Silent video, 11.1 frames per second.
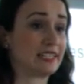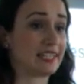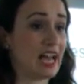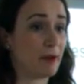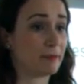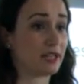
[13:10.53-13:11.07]
to
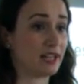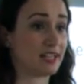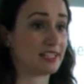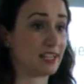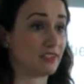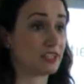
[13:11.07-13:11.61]

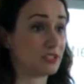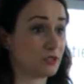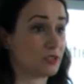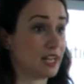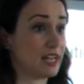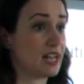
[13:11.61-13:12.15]
capitalise on the
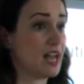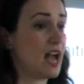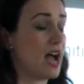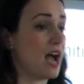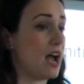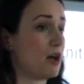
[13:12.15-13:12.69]
story.
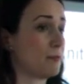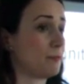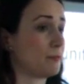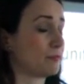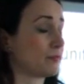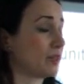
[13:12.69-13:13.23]
And